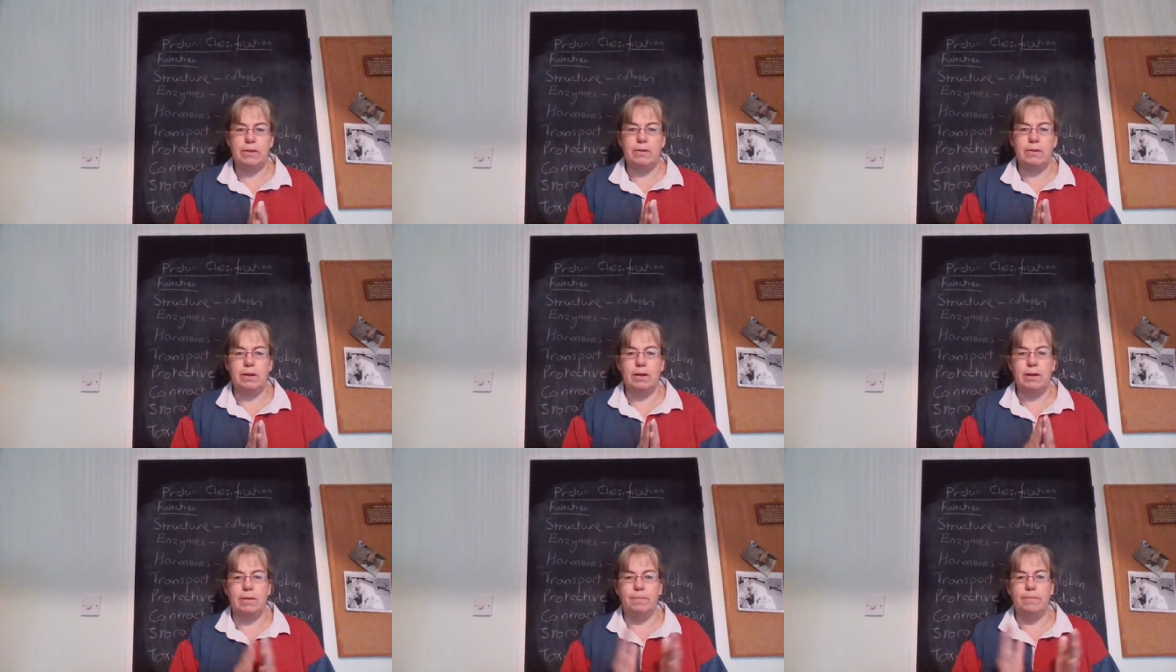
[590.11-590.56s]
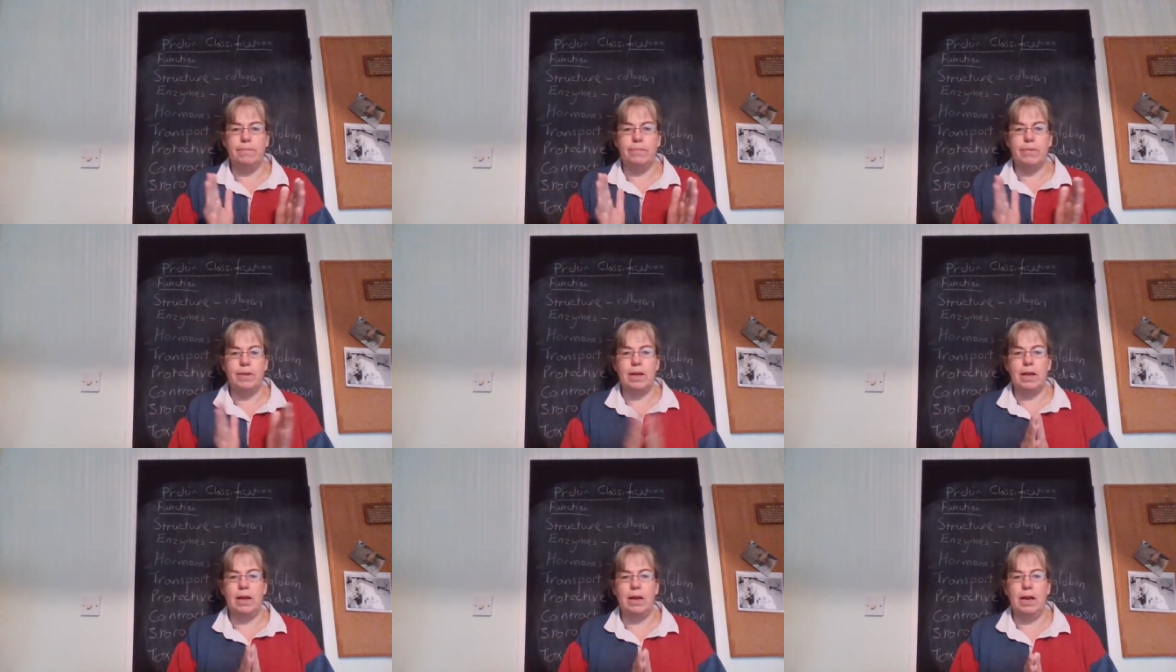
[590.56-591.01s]
and
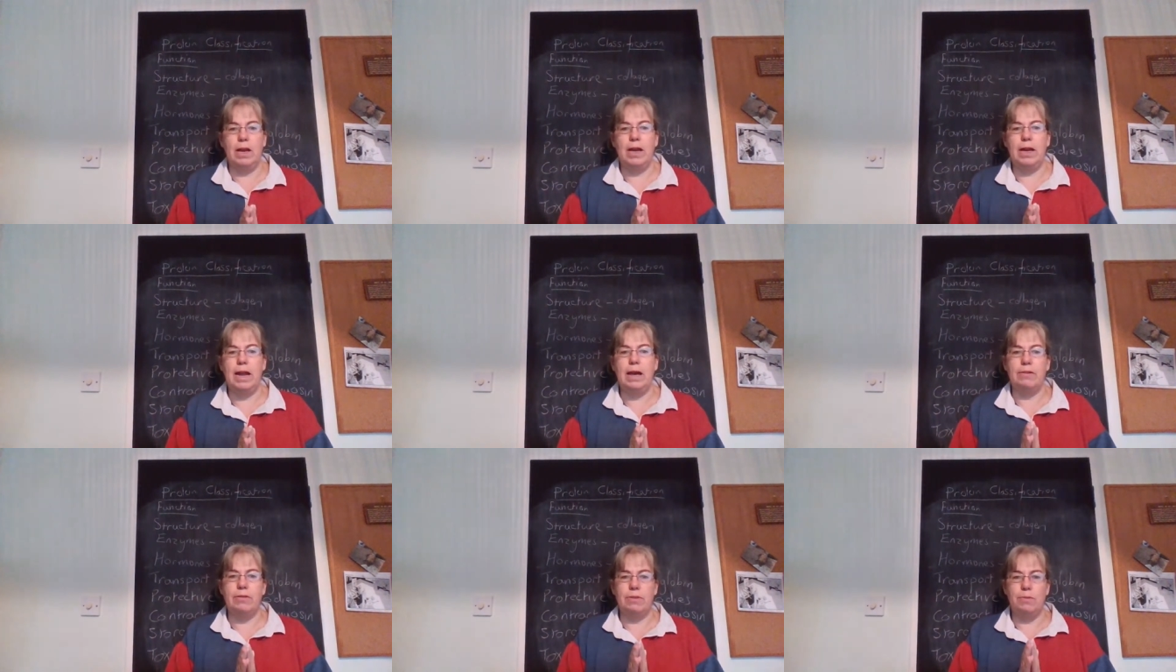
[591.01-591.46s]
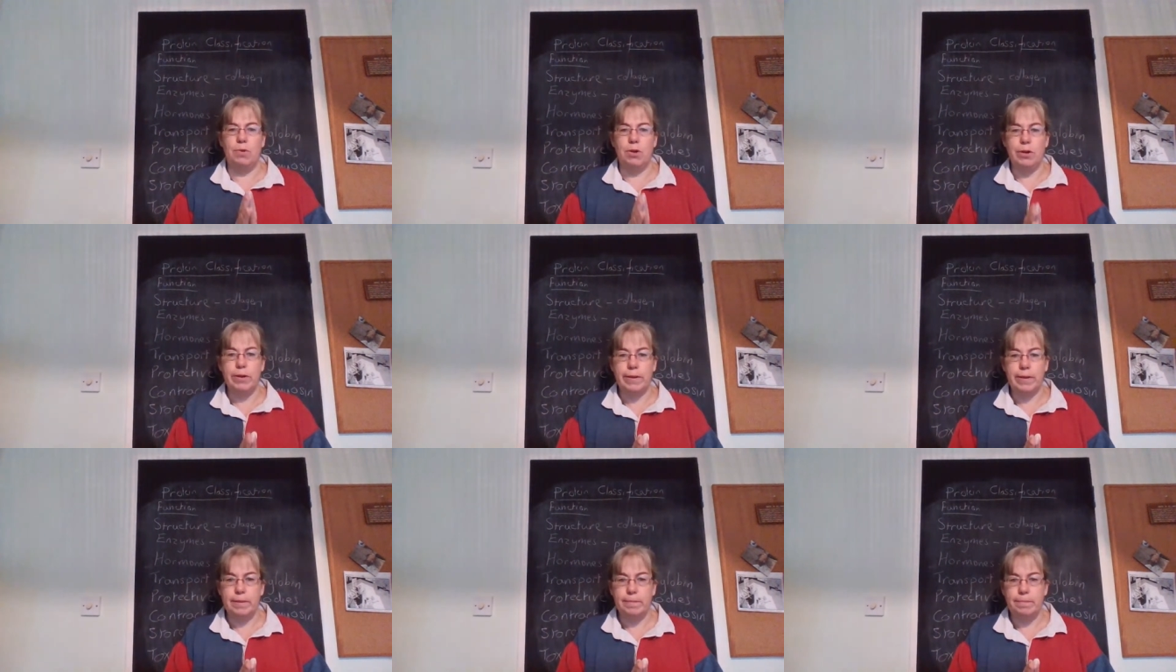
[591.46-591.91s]
how they
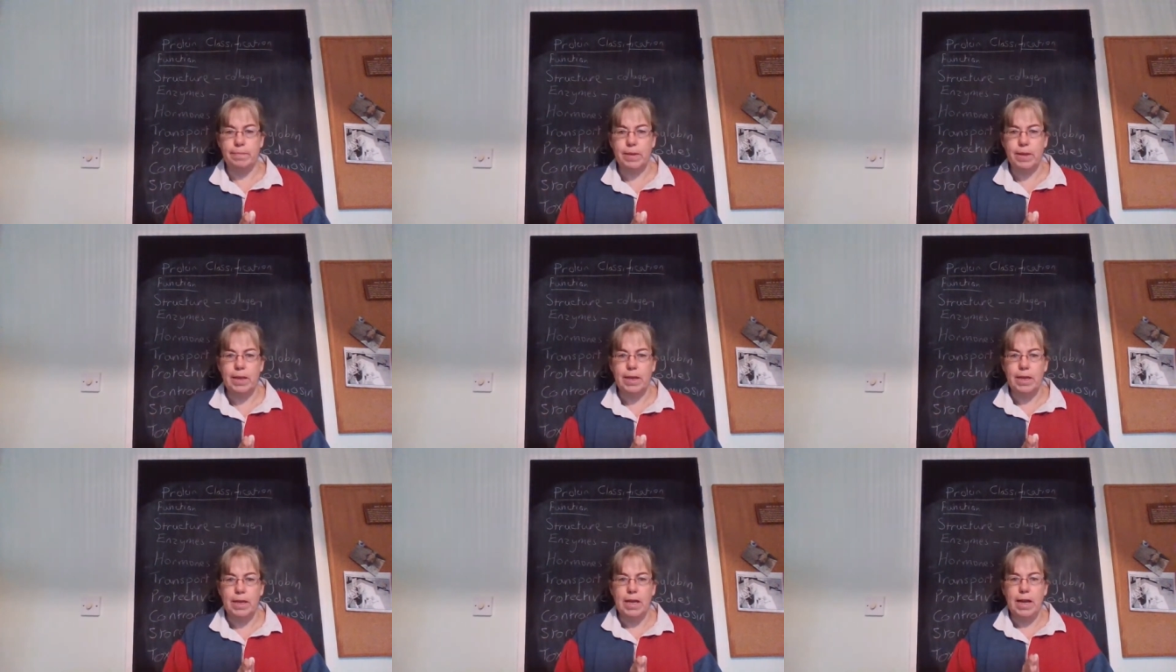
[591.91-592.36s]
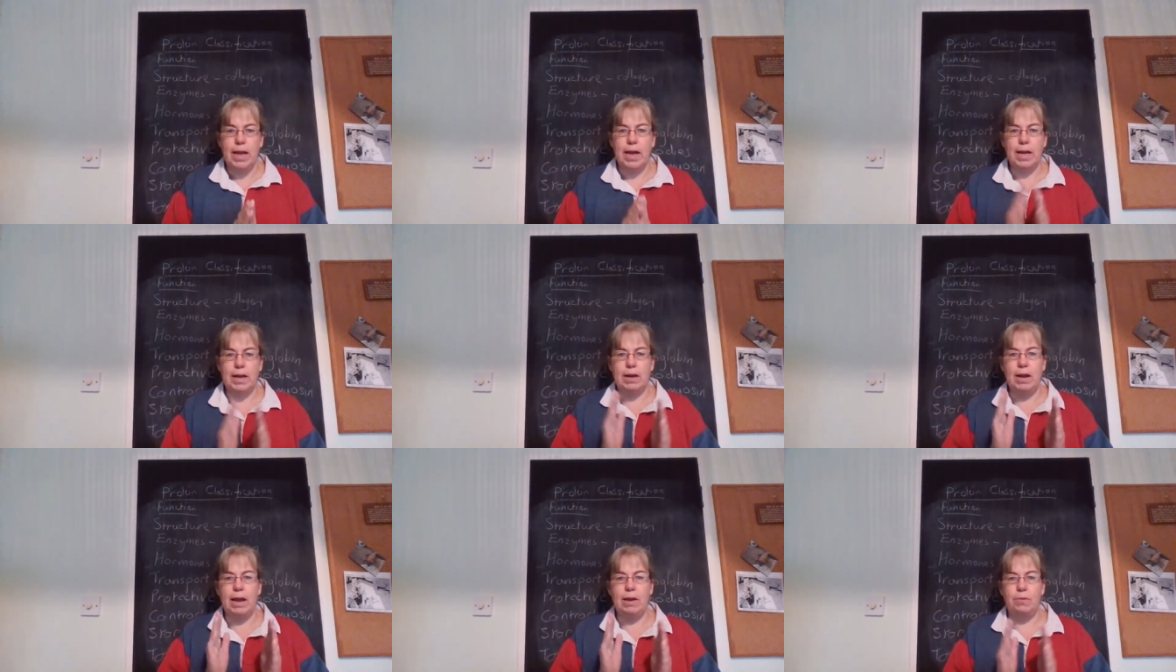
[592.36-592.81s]
work
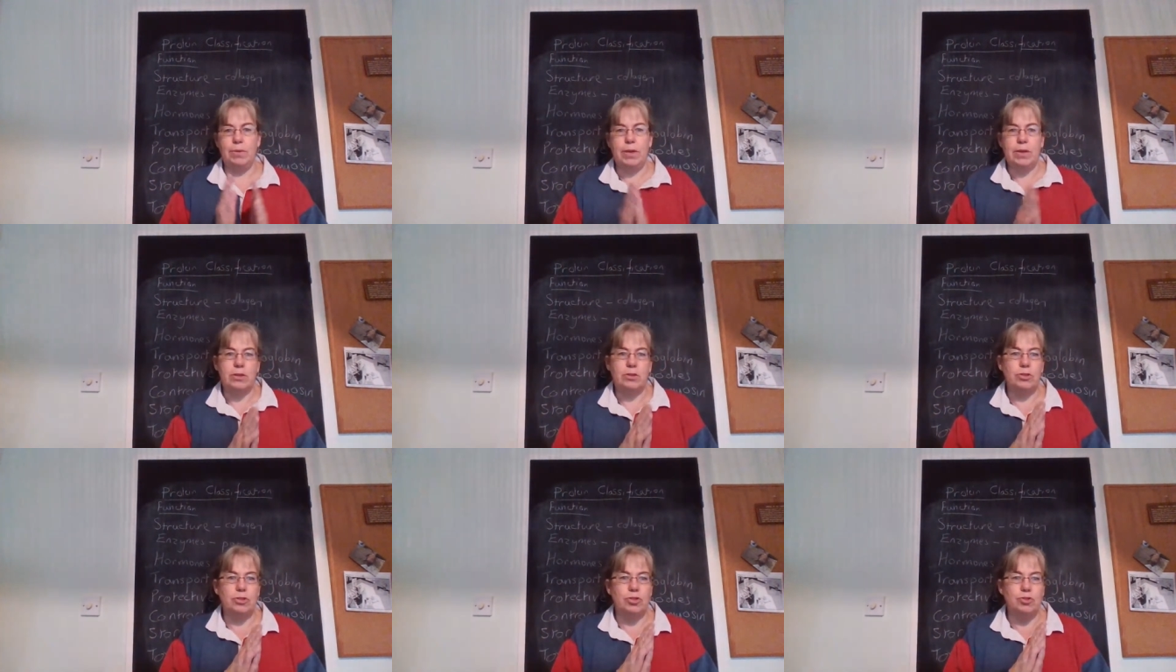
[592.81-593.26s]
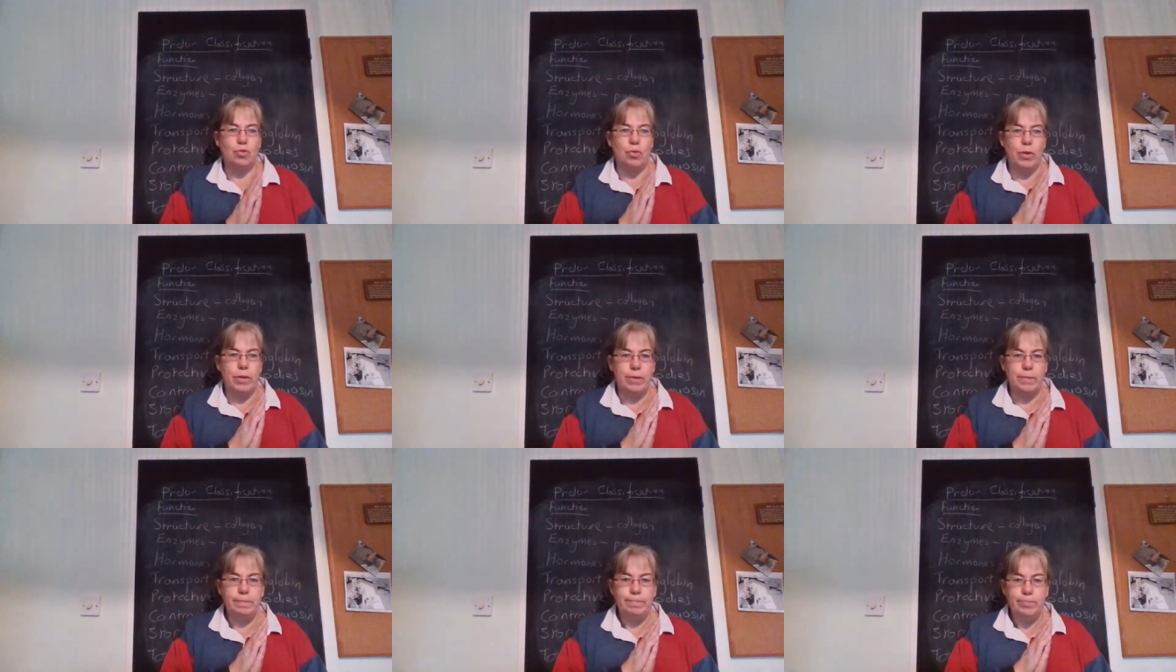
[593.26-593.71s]
and how we can
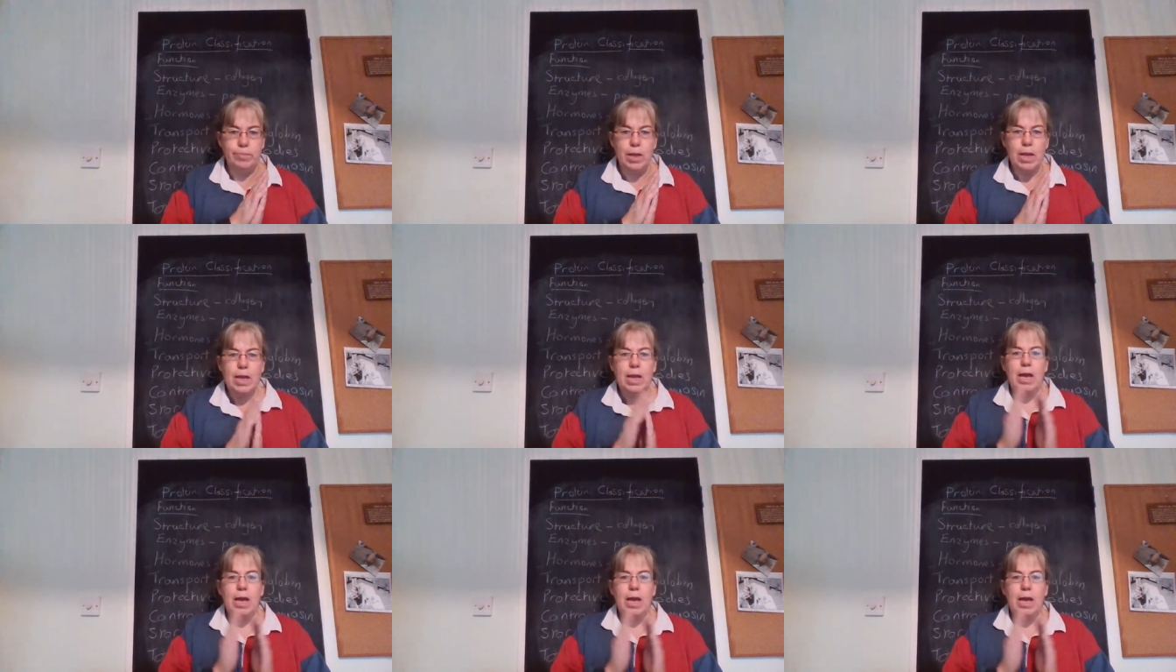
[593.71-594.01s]
destroy them.